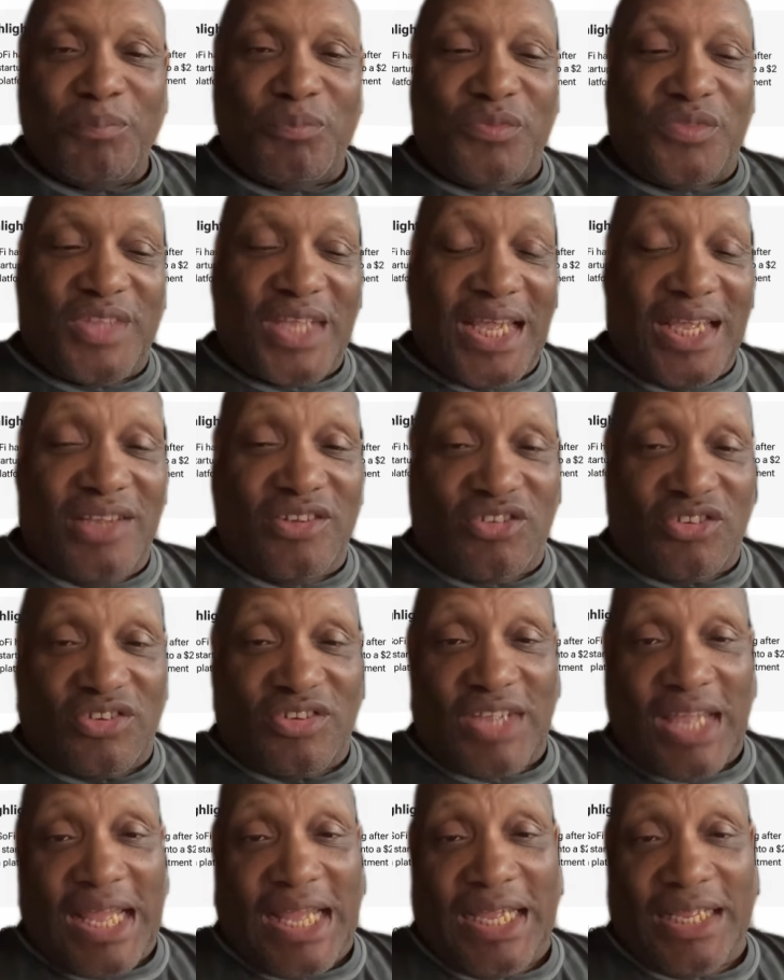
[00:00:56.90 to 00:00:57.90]
they
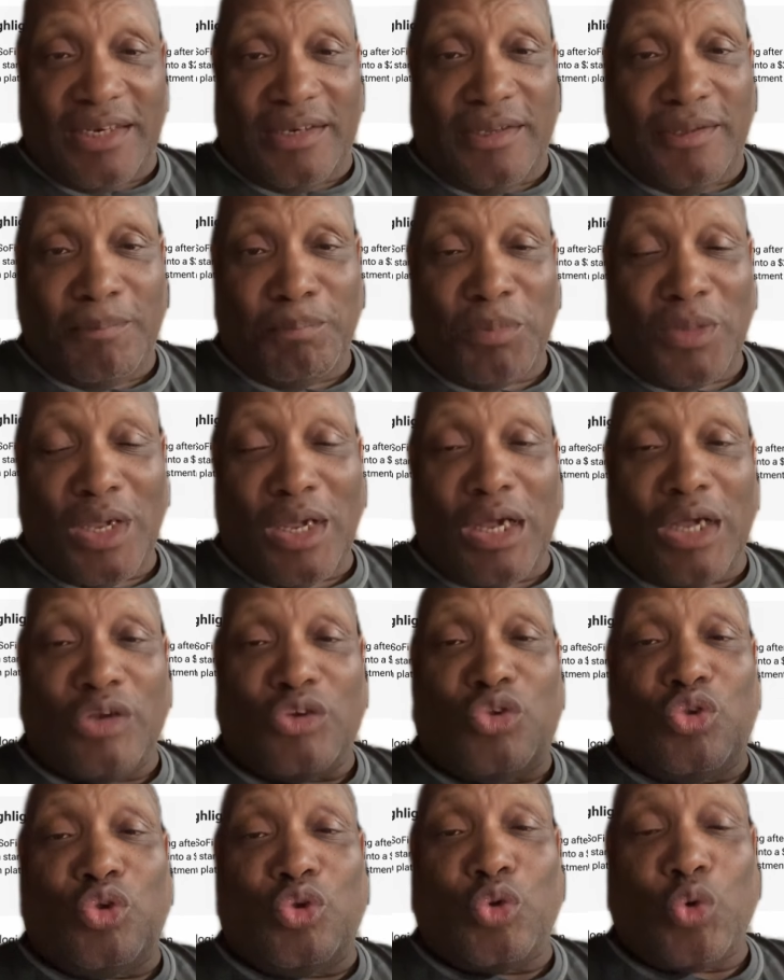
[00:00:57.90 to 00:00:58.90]
signed a
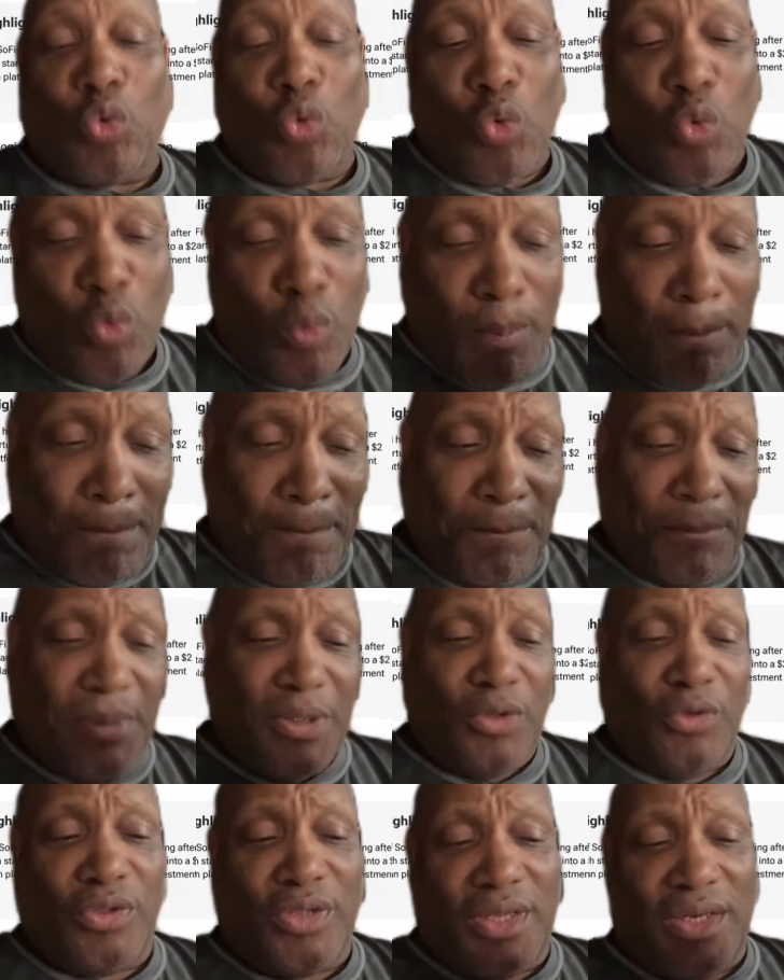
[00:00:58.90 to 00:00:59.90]
$2
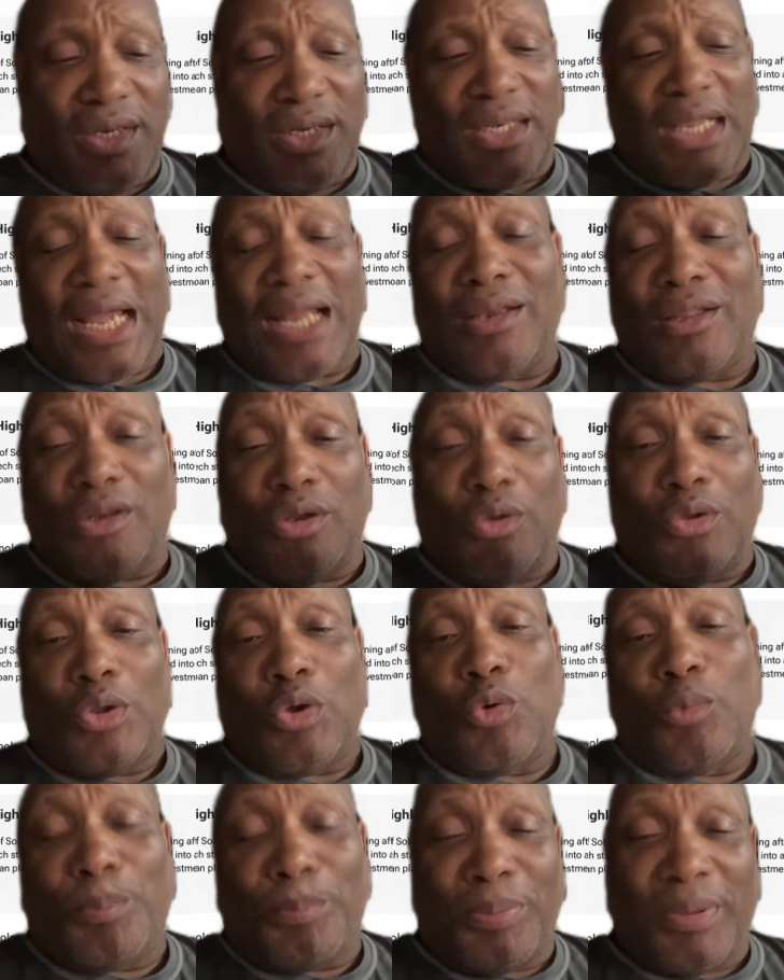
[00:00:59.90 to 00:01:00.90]
billion
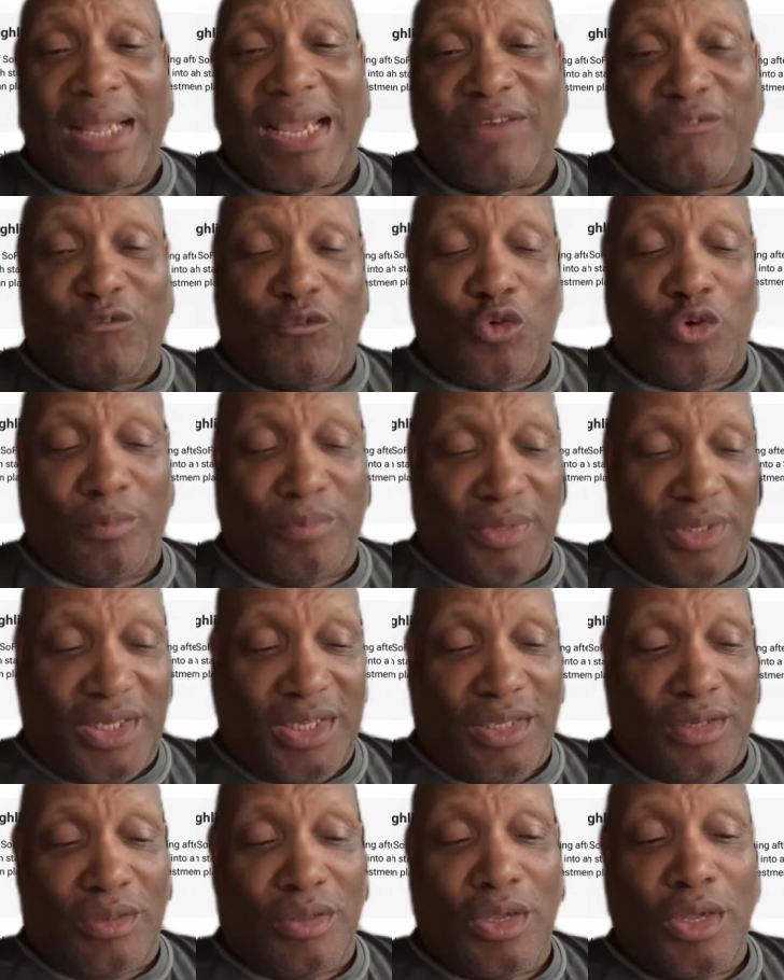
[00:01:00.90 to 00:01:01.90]
loan platform
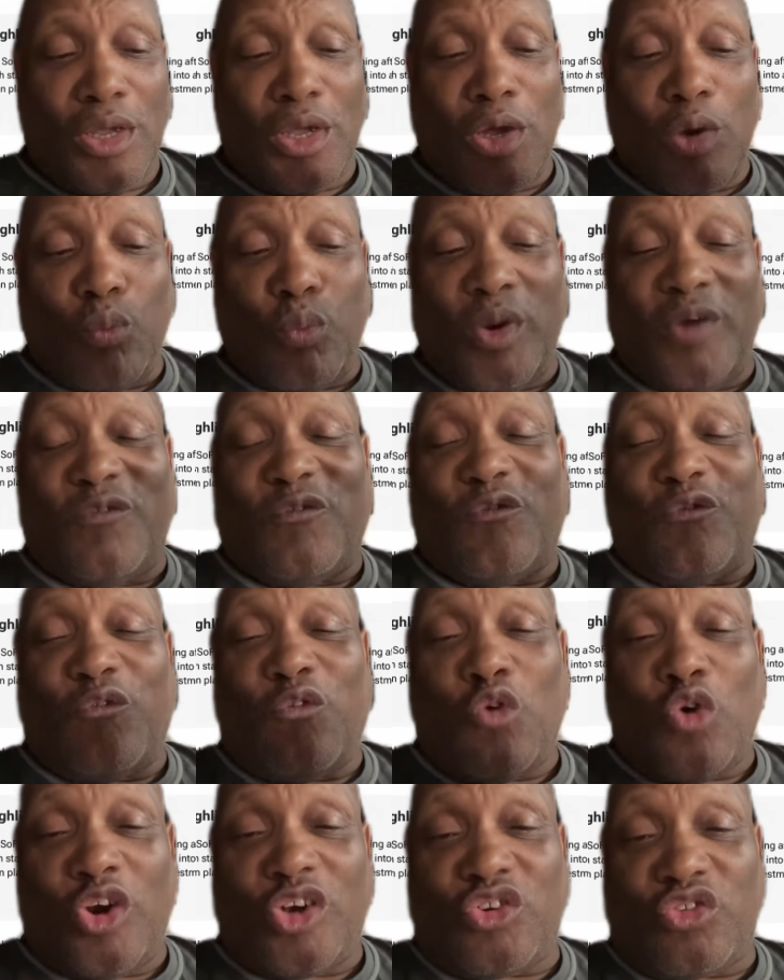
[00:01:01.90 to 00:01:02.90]
deal with
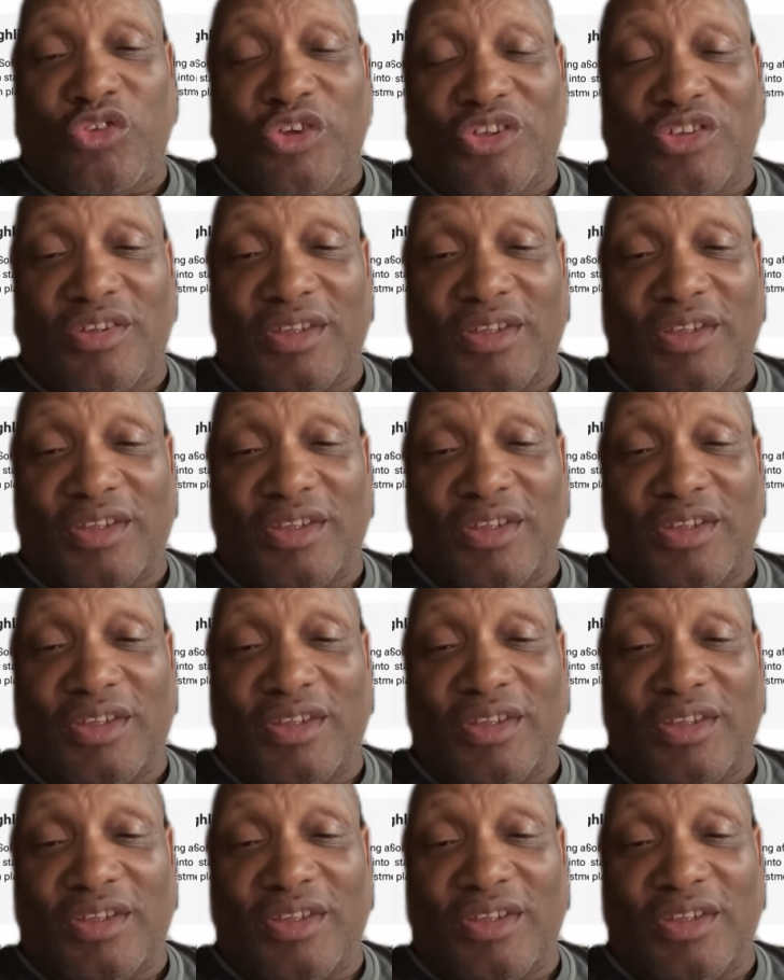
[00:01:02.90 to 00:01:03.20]
Fortress